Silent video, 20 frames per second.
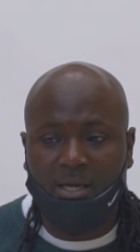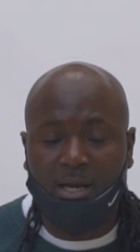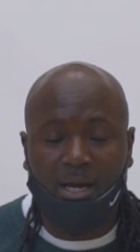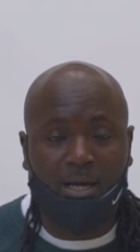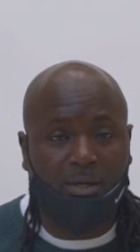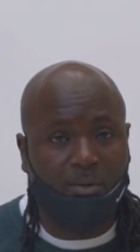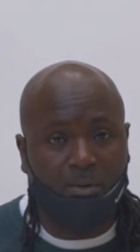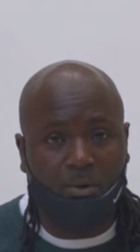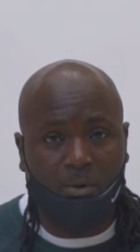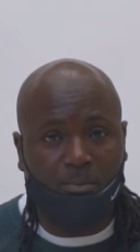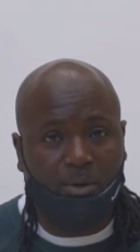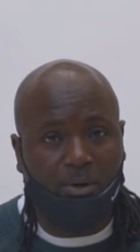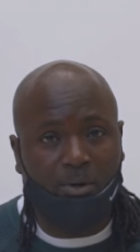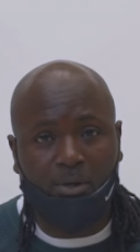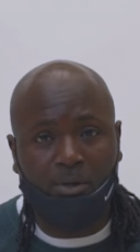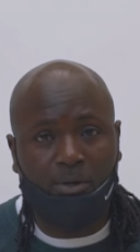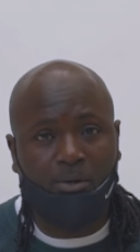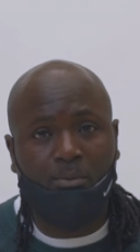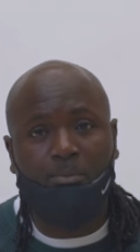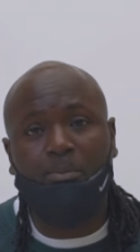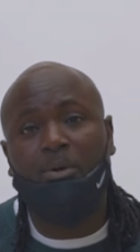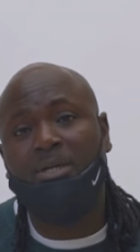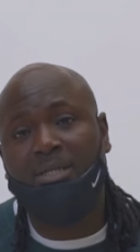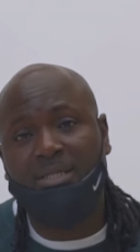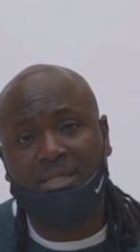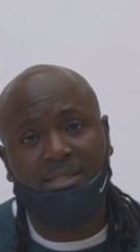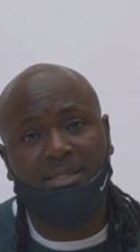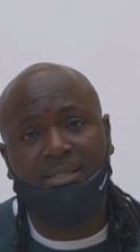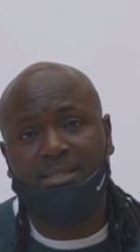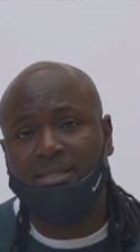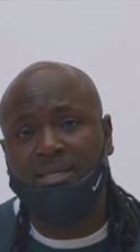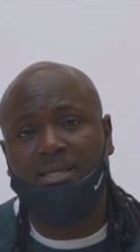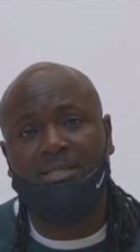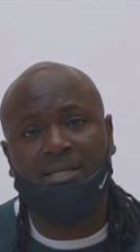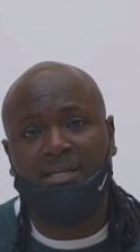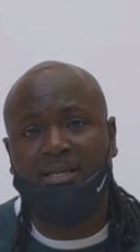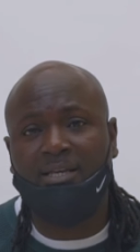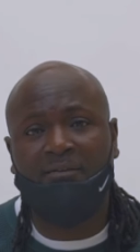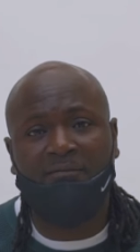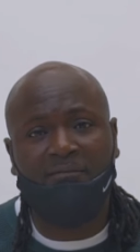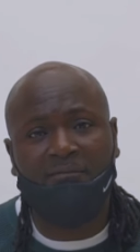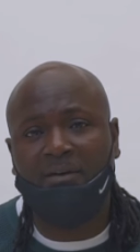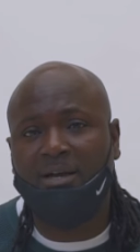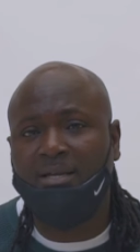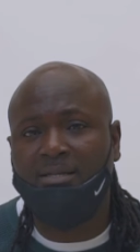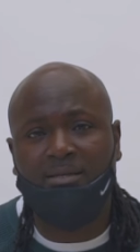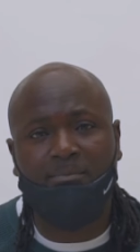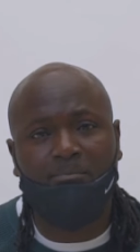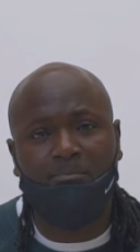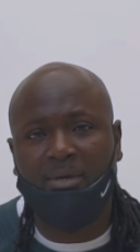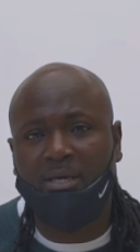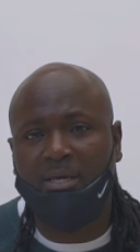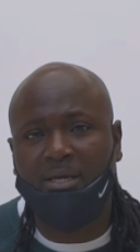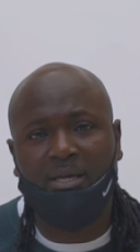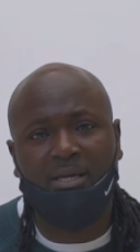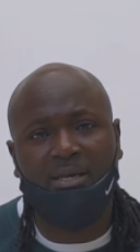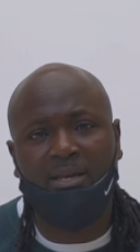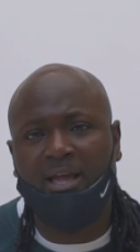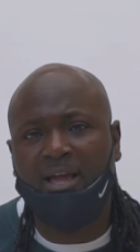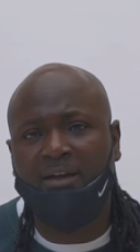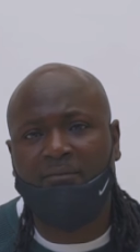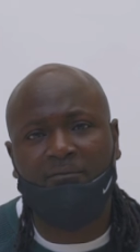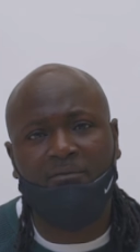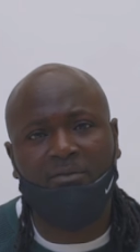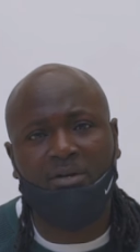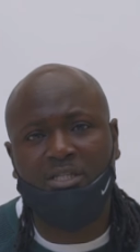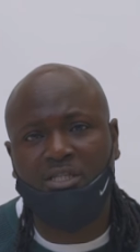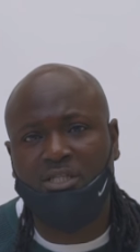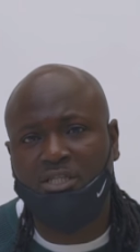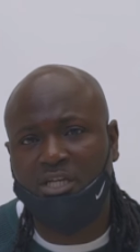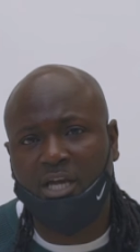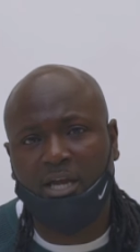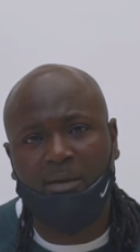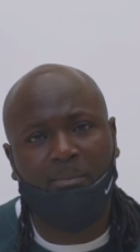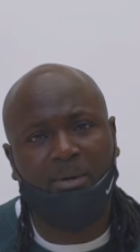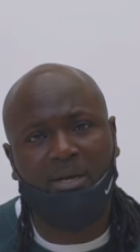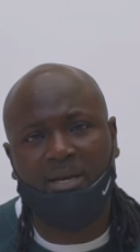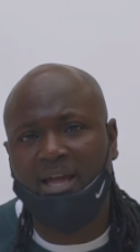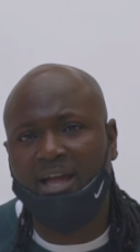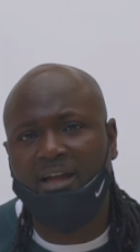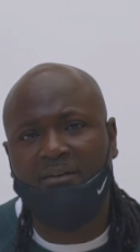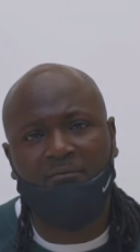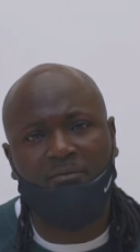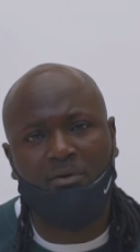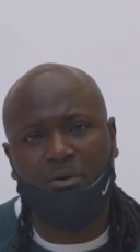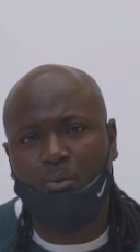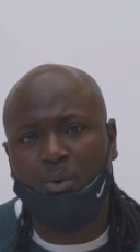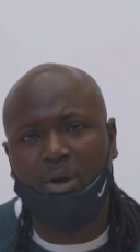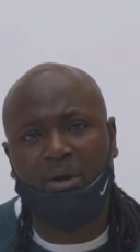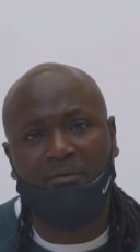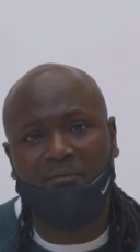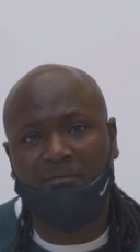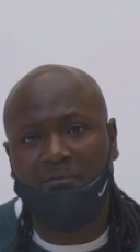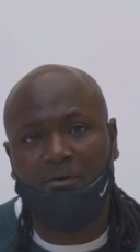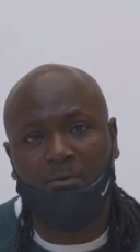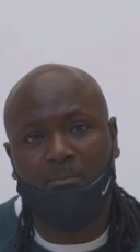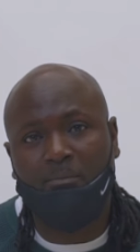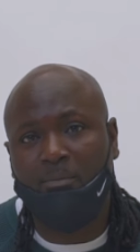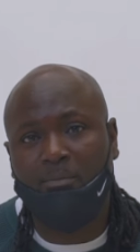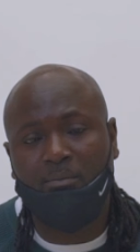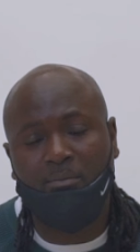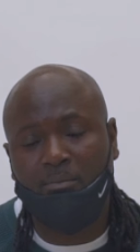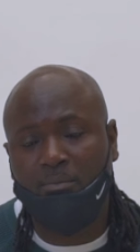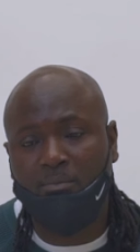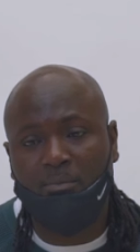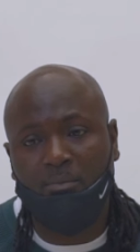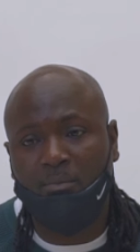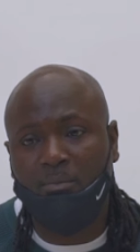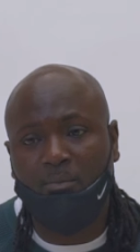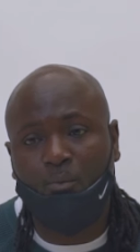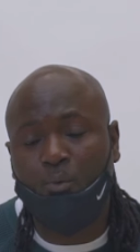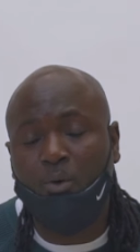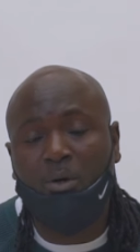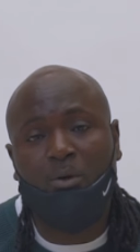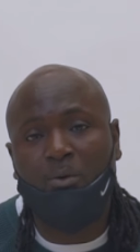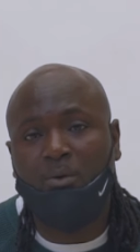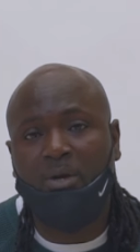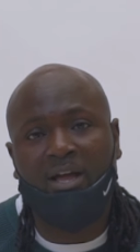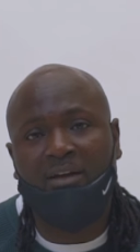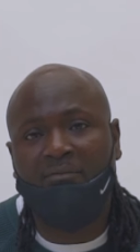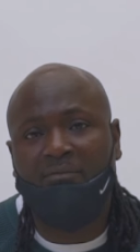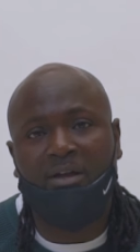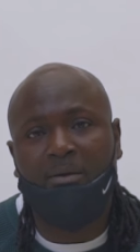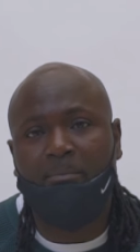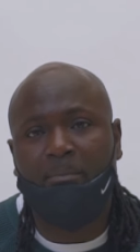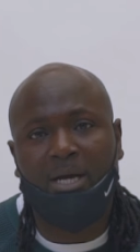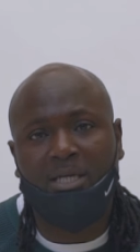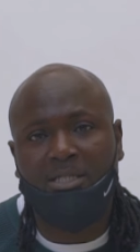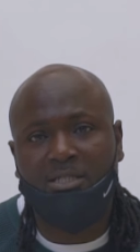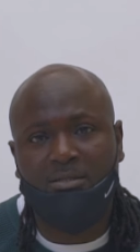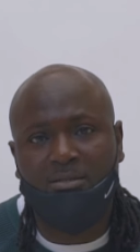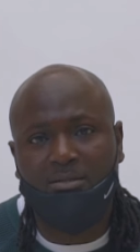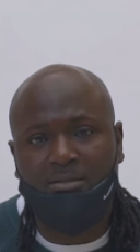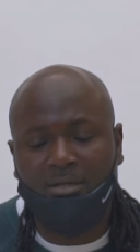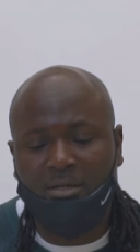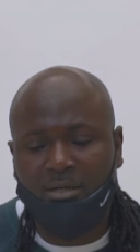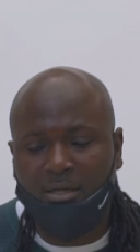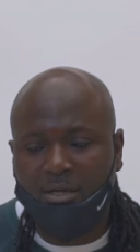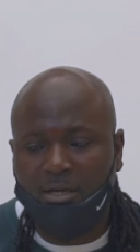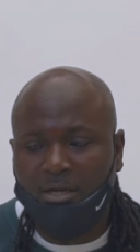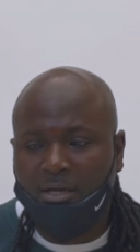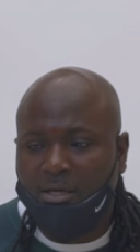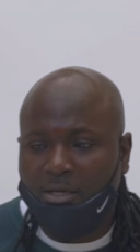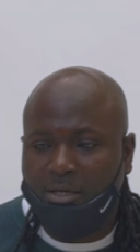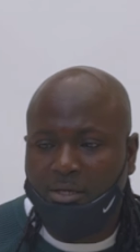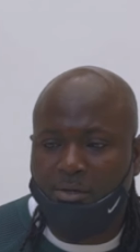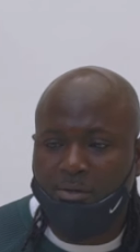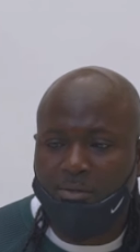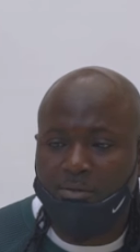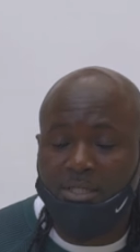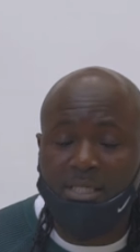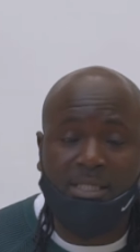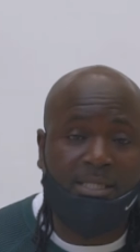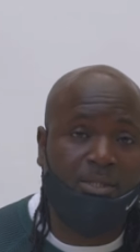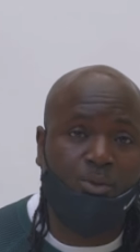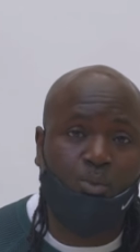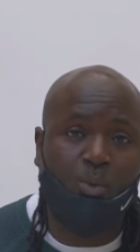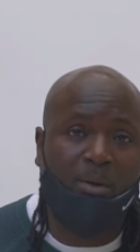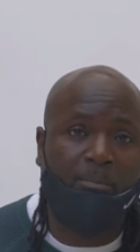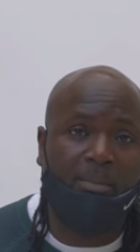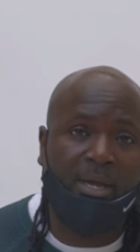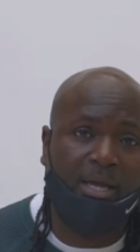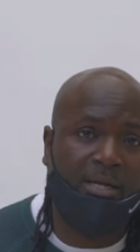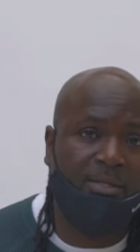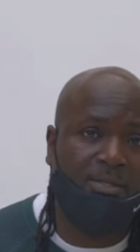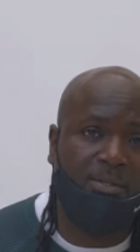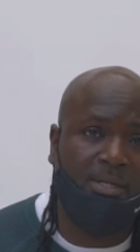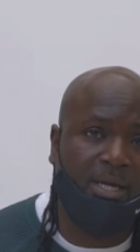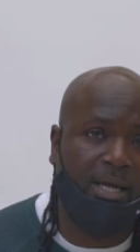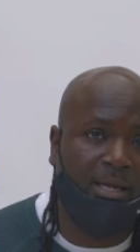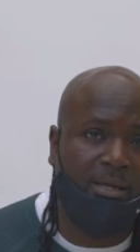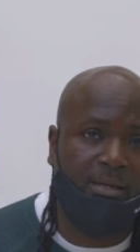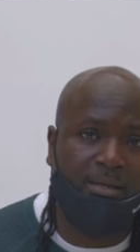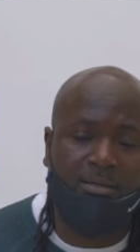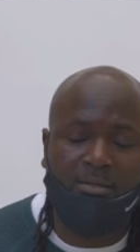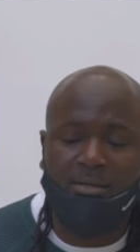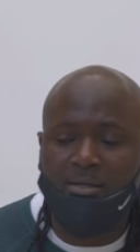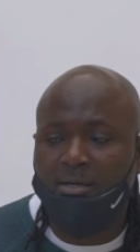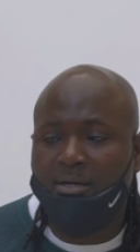I don't know about you, but this is certainly affecting me in every shape and every way or form one could ever imagine. You know, this is why I'm here today.